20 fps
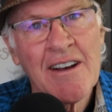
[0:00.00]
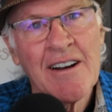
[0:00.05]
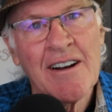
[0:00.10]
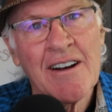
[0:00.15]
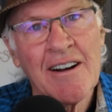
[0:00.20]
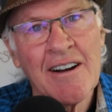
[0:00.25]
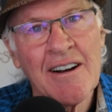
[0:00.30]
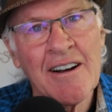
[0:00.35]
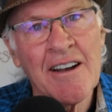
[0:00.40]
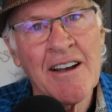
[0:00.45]

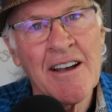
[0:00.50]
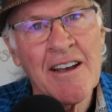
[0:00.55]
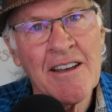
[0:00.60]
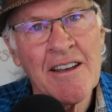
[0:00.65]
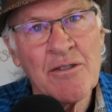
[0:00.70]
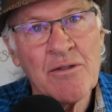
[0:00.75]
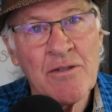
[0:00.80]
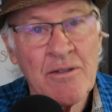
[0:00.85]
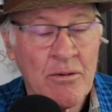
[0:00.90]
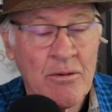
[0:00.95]

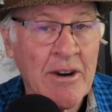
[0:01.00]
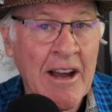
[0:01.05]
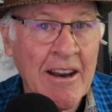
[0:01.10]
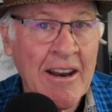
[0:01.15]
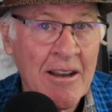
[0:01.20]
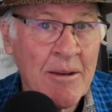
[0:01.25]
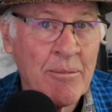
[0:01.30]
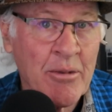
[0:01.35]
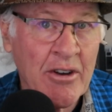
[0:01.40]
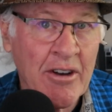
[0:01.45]
on
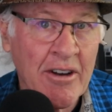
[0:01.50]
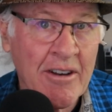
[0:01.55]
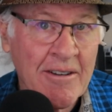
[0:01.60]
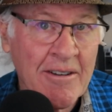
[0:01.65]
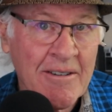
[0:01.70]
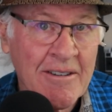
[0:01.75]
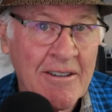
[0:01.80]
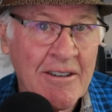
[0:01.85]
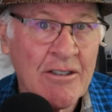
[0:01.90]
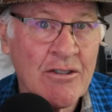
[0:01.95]
writing a book
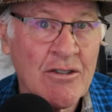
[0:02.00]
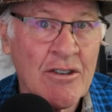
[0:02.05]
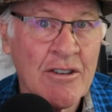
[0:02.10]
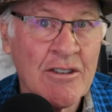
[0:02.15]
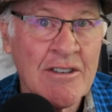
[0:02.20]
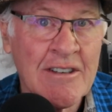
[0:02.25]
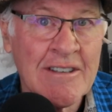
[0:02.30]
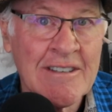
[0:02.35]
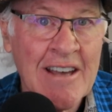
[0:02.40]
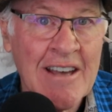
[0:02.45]
because
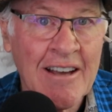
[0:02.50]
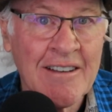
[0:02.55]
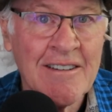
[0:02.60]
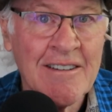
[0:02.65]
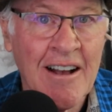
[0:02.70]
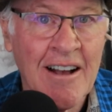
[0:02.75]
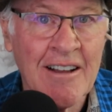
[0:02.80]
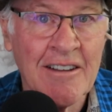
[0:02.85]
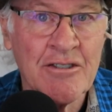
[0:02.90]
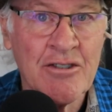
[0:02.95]
there's a
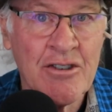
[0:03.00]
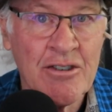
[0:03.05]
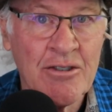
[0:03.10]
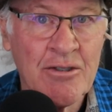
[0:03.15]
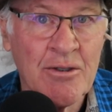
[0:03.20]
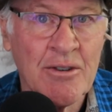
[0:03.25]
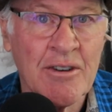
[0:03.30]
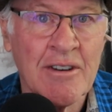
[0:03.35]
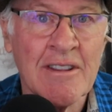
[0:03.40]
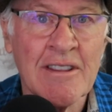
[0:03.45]
technology
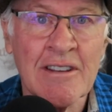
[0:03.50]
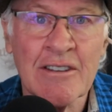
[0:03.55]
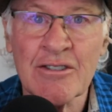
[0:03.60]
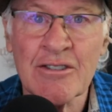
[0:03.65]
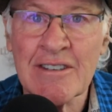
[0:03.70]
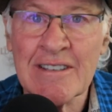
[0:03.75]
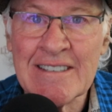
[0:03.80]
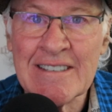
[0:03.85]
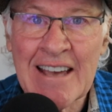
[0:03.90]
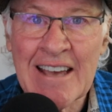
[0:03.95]
to it, and
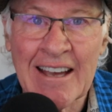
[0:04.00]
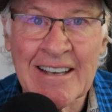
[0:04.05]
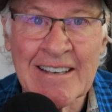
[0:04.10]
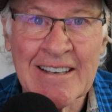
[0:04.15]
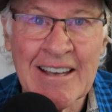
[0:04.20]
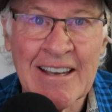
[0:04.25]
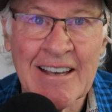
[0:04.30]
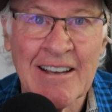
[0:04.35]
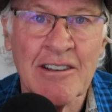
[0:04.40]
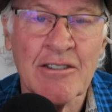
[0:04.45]
there's a
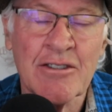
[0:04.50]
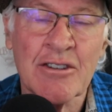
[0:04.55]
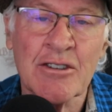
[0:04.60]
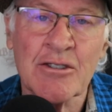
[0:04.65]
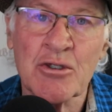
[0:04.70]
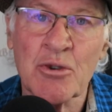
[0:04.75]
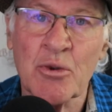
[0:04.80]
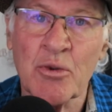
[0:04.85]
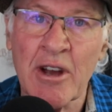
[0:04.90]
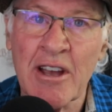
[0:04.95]
technique, and
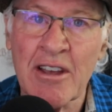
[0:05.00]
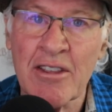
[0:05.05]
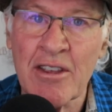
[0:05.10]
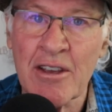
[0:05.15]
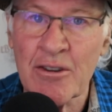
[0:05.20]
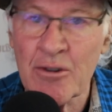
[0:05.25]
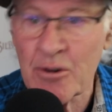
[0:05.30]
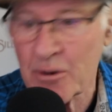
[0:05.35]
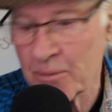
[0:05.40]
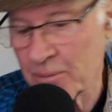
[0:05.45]
there's a way that
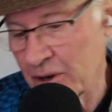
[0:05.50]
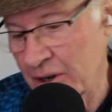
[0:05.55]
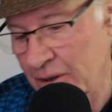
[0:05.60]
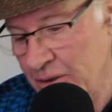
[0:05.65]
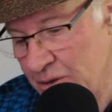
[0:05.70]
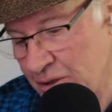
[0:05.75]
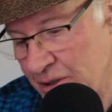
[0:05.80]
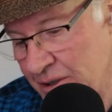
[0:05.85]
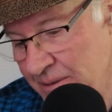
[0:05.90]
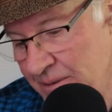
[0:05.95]
you
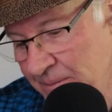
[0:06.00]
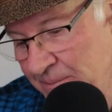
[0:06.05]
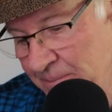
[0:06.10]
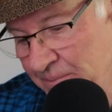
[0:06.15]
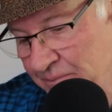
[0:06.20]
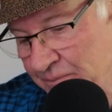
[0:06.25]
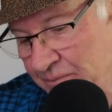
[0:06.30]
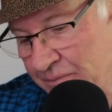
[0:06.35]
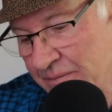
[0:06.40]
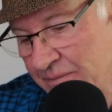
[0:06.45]
approach it.
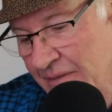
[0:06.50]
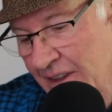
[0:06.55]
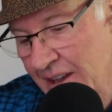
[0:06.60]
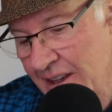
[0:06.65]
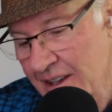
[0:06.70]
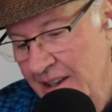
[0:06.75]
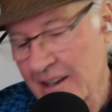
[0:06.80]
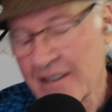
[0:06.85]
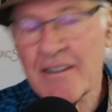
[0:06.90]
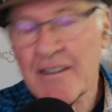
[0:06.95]

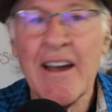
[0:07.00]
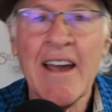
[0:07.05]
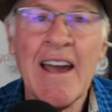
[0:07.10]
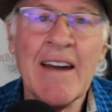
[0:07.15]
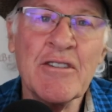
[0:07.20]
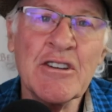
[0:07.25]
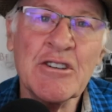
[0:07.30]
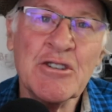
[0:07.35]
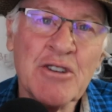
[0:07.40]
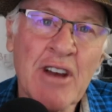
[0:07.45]
Now,
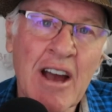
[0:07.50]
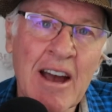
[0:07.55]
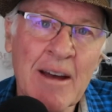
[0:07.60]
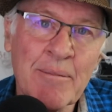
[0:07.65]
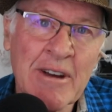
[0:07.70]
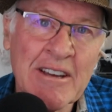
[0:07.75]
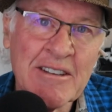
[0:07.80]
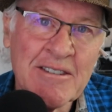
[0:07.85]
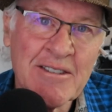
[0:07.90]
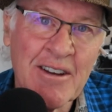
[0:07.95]
having shot
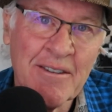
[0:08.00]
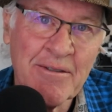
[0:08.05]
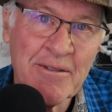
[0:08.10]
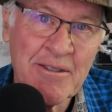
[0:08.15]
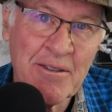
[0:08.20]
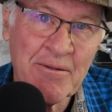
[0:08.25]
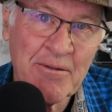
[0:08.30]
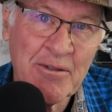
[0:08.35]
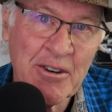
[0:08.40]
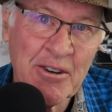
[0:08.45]
myself in
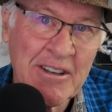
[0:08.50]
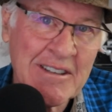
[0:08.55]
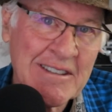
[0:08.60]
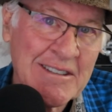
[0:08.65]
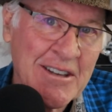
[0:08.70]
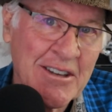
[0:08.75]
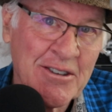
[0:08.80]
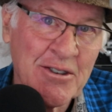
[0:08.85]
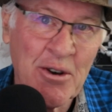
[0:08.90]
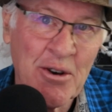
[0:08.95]
the foot and
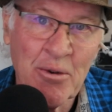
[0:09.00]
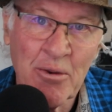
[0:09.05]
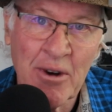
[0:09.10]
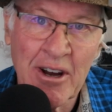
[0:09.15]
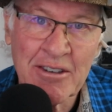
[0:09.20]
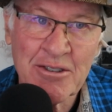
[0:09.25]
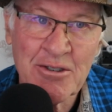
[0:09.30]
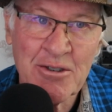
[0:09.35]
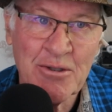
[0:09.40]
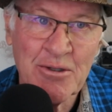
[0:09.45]
said, don't
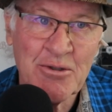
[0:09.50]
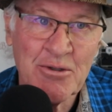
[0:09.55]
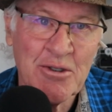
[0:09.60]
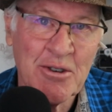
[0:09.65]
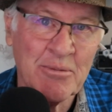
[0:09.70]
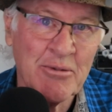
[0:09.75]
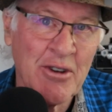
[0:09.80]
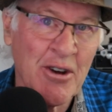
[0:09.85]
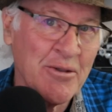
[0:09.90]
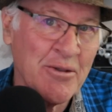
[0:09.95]
watch
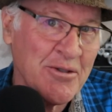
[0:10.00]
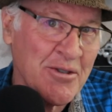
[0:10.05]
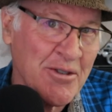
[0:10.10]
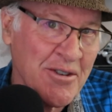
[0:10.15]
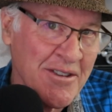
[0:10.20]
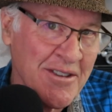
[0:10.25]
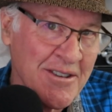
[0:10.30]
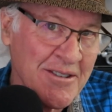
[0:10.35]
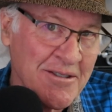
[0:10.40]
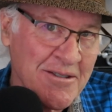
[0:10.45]
YouTube, don't
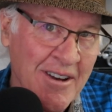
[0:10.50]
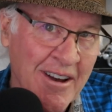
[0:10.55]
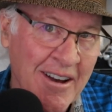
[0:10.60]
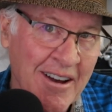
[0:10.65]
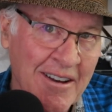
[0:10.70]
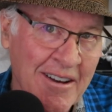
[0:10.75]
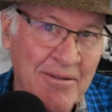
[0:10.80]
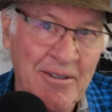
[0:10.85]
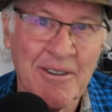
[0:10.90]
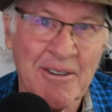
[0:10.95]
turn this
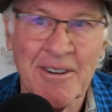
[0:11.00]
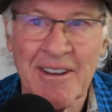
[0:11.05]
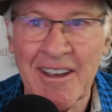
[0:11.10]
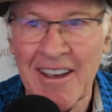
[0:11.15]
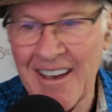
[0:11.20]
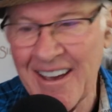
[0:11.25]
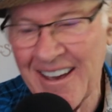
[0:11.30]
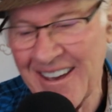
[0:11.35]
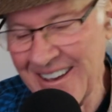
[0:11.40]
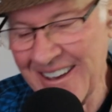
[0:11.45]
off,
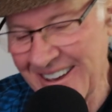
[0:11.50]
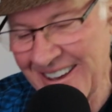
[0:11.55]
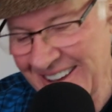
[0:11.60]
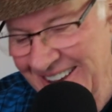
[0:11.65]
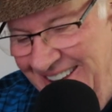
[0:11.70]
okay?